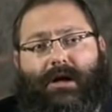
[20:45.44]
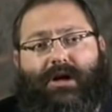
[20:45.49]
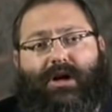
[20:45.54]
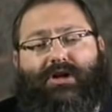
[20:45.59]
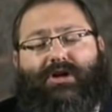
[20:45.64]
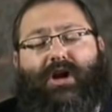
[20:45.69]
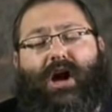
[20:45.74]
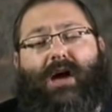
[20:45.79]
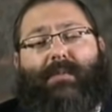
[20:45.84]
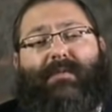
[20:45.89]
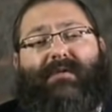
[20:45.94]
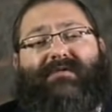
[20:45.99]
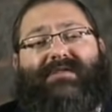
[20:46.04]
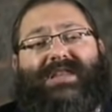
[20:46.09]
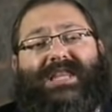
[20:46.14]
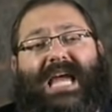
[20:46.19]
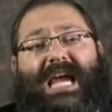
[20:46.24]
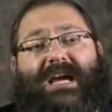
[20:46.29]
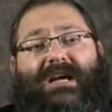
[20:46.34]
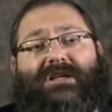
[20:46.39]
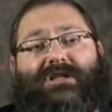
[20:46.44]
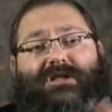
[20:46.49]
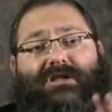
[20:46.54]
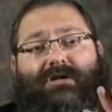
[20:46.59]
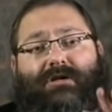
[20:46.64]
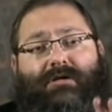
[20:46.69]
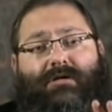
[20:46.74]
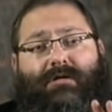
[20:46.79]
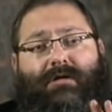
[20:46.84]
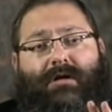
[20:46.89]
a time of
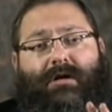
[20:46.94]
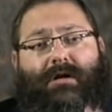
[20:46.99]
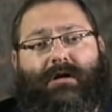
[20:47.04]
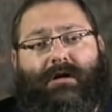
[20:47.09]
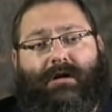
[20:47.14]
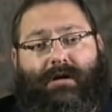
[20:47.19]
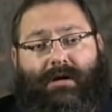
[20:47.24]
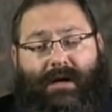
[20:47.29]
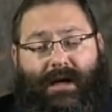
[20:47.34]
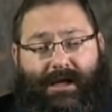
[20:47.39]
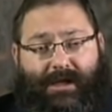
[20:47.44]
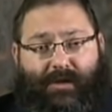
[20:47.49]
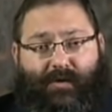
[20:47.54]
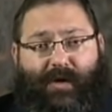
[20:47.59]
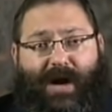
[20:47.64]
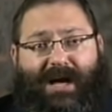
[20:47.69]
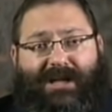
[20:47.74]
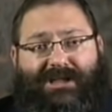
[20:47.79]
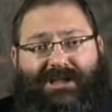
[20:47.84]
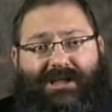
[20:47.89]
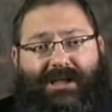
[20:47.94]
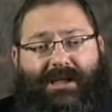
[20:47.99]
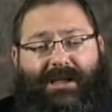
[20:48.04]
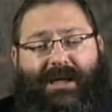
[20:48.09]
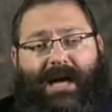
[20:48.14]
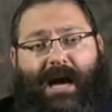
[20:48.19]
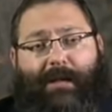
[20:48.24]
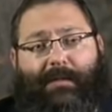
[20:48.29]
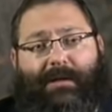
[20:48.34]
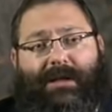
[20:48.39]
danger, as Rashi and the
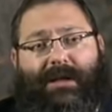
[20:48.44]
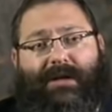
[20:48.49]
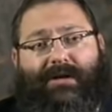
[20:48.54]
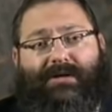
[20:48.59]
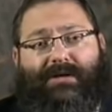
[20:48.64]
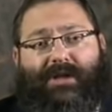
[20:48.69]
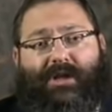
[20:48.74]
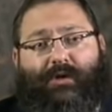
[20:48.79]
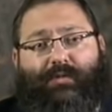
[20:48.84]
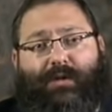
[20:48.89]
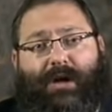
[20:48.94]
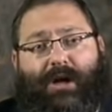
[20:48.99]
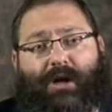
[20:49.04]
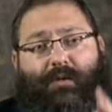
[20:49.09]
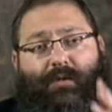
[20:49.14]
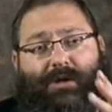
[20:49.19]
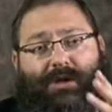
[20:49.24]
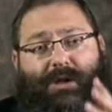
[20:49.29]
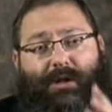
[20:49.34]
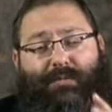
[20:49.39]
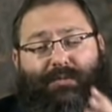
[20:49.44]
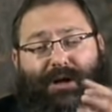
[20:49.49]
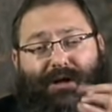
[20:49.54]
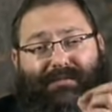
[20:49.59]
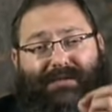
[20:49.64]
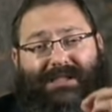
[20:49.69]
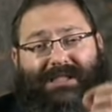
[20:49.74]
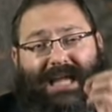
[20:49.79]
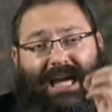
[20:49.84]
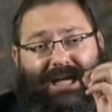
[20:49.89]
commentators explain, it was
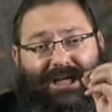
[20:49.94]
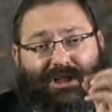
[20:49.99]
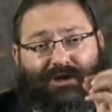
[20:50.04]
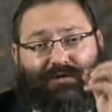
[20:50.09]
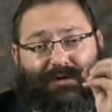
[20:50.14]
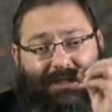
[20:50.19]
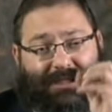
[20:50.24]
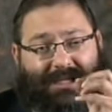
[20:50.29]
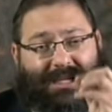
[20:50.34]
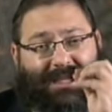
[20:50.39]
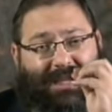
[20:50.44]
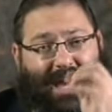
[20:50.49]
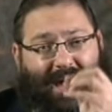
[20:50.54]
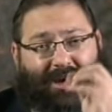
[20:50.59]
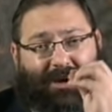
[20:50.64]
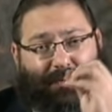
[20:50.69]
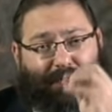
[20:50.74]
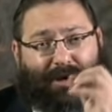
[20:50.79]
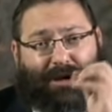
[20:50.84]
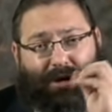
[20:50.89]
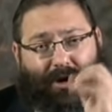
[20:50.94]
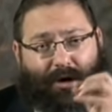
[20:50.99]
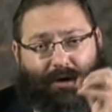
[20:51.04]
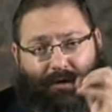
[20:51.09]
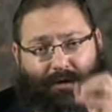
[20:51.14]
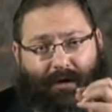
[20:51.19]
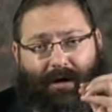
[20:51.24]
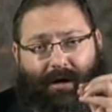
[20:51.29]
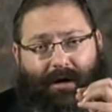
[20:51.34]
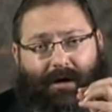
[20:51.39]
sometimes dangerous to light a
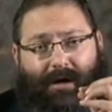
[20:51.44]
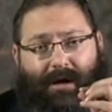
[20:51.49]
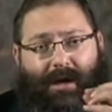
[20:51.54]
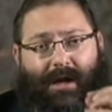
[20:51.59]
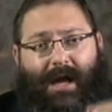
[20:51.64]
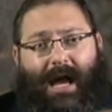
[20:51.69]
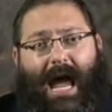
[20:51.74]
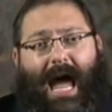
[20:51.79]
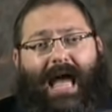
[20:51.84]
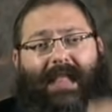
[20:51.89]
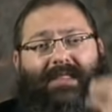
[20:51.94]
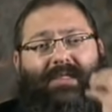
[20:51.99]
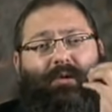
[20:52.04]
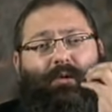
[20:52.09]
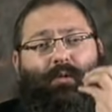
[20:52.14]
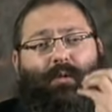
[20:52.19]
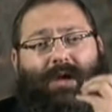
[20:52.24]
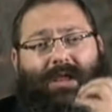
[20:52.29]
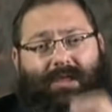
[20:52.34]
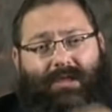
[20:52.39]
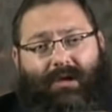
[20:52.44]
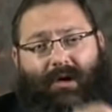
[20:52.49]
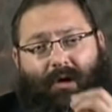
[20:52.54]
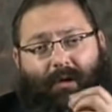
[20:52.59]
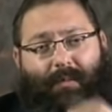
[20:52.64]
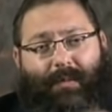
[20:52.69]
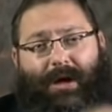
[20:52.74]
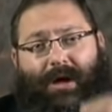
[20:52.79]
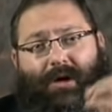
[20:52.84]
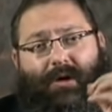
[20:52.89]
menorah at the window
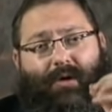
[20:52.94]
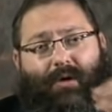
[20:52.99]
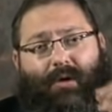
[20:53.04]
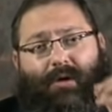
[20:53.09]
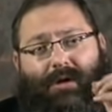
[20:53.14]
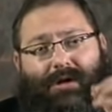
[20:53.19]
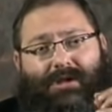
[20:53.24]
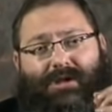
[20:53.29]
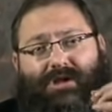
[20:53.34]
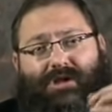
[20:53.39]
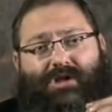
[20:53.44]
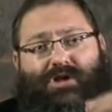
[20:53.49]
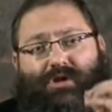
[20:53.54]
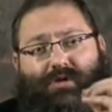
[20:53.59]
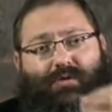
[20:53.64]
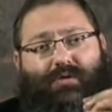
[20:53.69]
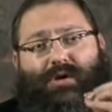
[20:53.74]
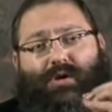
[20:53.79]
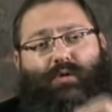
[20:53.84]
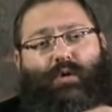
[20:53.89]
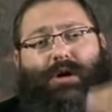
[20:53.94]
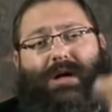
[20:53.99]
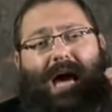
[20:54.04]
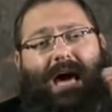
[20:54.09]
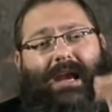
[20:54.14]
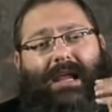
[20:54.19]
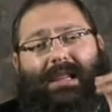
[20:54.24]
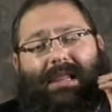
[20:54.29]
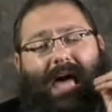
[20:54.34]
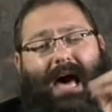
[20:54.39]
because Jews were
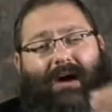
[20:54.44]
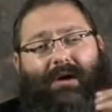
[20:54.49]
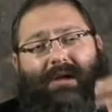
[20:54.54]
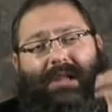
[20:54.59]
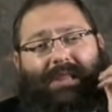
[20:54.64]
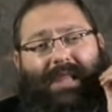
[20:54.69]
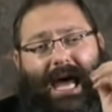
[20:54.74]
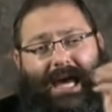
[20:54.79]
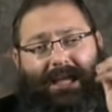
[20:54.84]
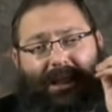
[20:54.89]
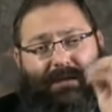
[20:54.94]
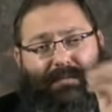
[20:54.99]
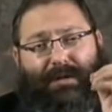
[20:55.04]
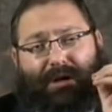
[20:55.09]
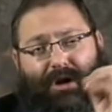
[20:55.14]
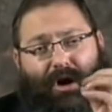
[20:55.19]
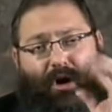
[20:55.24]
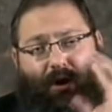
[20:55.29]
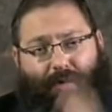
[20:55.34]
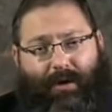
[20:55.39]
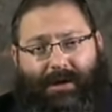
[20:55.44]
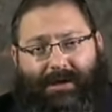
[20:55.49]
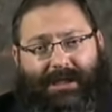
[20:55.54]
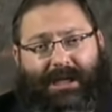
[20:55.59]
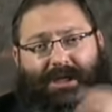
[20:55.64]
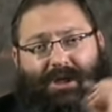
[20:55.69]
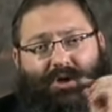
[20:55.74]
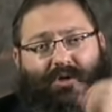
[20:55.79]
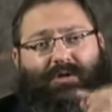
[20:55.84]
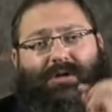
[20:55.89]
not allowed to light menorahs
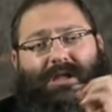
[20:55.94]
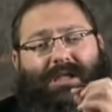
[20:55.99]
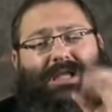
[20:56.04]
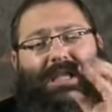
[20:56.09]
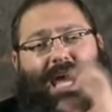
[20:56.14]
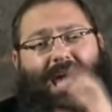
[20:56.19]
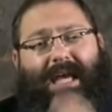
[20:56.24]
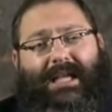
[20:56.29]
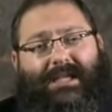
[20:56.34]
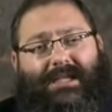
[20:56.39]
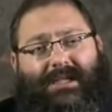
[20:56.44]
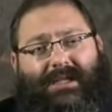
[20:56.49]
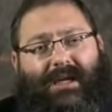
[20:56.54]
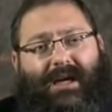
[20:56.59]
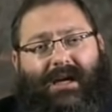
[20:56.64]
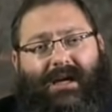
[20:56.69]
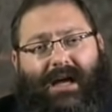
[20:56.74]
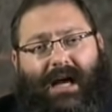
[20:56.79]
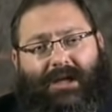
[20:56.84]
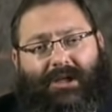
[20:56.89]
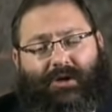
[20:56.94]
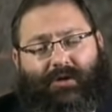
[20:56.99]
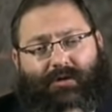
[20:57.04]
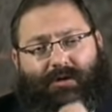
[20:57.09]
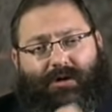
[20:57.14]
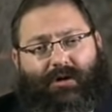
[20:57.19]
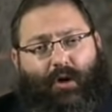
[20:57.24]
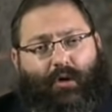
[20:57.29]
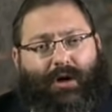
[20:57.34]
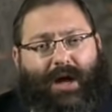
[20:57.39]
at certain dates, at
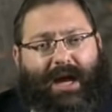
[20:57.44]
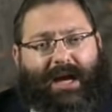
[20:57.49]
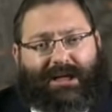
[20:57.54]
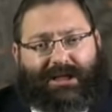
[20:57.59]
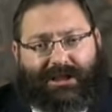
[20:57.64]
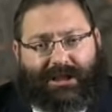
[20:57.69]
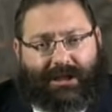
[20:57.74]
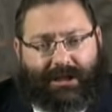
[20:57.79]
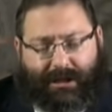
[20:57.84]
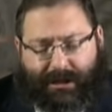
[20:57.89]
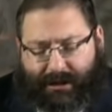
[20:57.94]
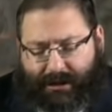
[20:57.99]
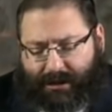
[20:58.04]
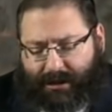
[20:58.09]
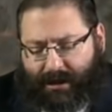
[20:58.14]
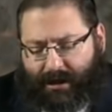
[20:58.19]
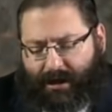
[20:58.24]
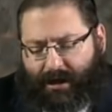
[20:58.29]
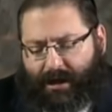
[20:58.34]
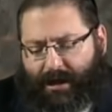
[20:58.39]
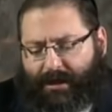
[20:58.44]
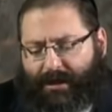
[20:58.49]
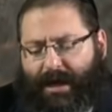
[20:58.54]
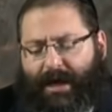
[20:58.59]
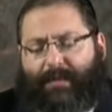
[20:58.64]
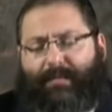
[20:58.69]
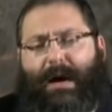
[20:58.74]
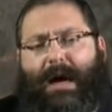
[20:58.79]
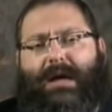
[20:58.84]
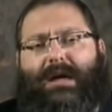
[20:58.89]
certain occasions.
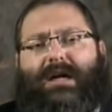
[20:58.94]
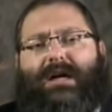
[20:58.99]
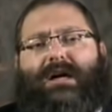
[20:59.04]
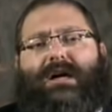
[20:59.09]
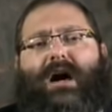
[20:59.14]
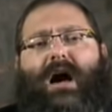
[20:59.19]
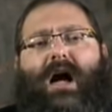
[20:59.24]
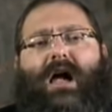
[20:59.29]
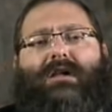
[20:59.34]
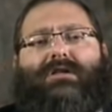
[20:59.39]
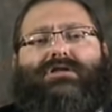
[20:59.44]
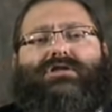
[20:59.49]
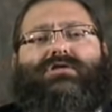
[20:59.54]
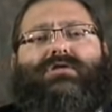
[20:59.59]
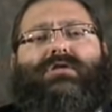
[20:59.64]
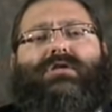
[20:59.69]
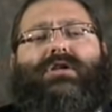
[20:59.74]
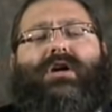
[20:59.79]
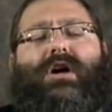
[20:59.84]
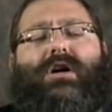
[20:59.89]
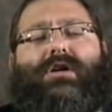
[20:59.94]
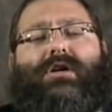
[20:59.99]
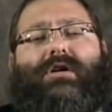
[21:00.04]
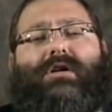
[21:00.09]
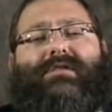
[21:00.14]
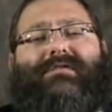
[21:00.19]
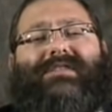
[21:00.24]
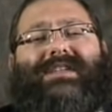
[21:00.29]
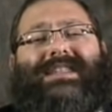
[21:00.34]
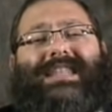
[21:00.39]
Then manichal
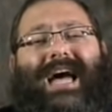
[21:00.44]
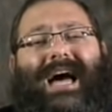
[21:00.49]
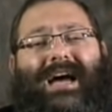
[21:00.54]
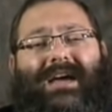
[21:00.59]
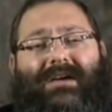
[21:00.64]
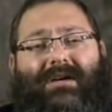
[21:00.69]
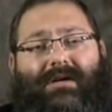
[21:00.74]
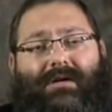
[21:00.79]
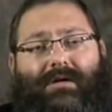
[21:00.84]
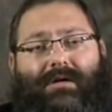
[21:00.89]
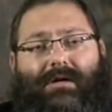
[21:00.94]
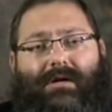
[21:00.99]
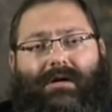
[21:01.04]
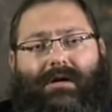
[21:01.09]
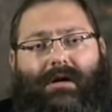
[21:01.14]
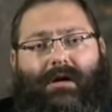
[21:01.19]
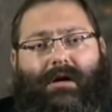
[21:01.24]
shulchanoi v'dayoi,